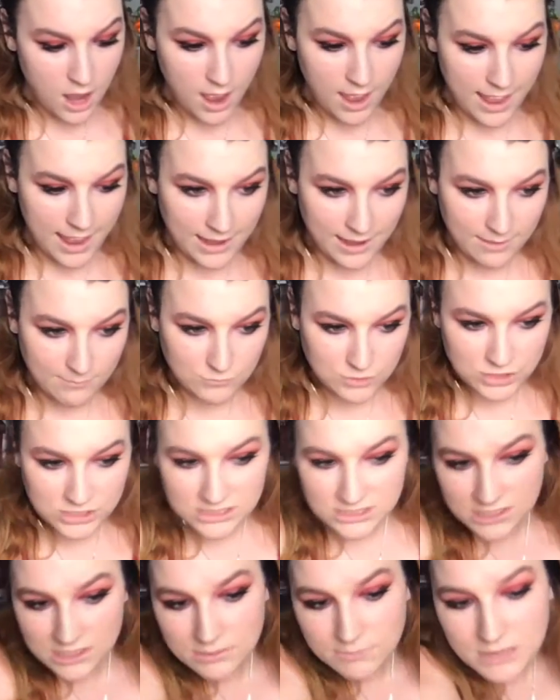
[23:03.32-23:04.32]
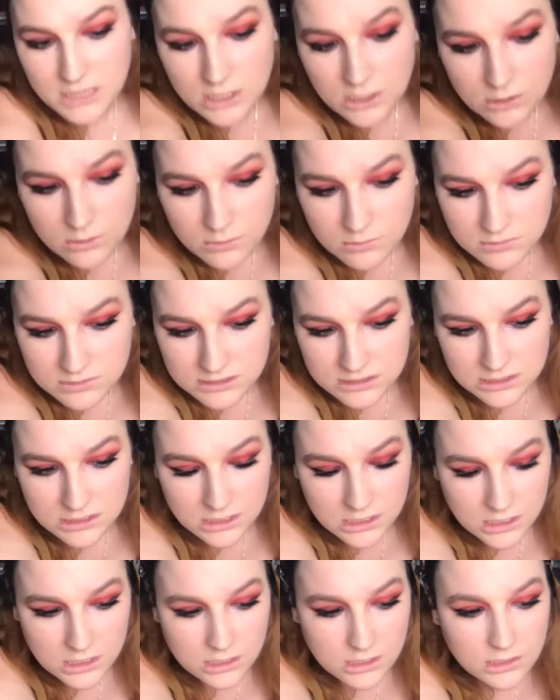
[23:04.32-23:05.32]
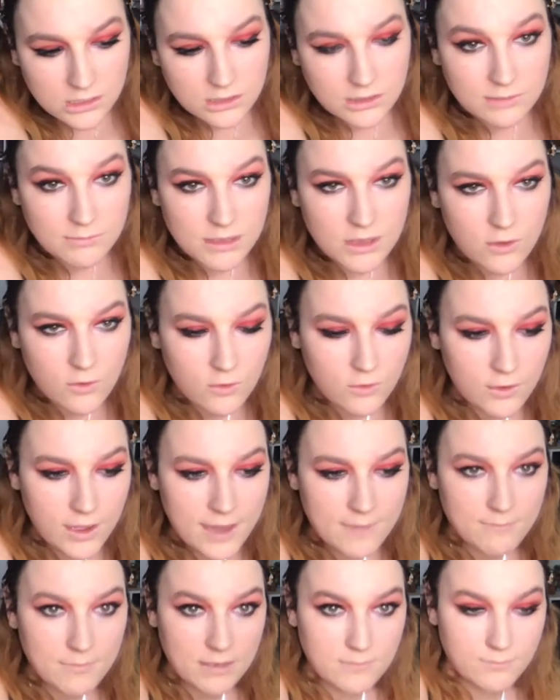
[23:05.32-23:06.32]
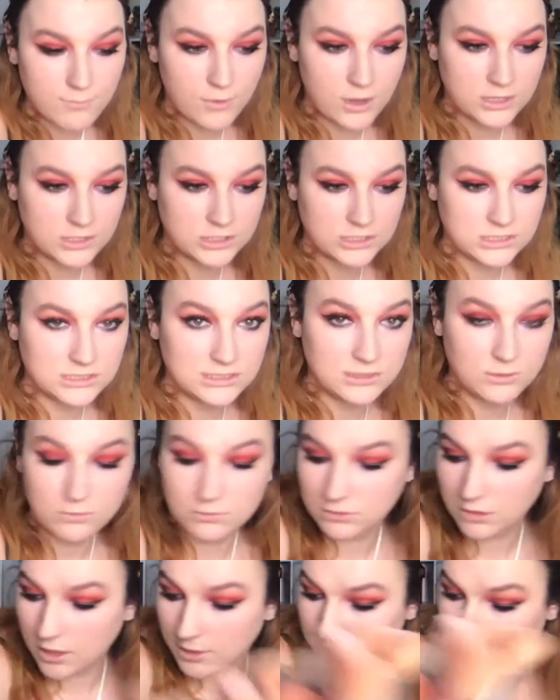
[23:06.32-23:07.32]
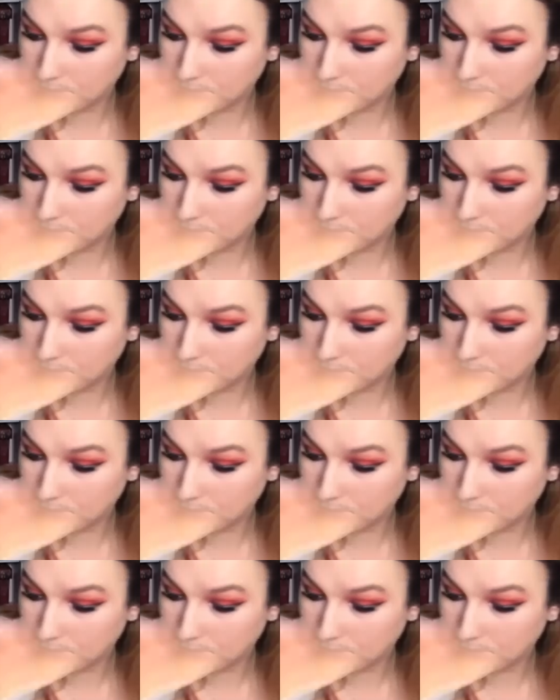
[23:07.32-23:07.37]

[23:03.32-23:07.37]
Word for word: and I'm just going to be using... Let me grab my brushes. Hold on.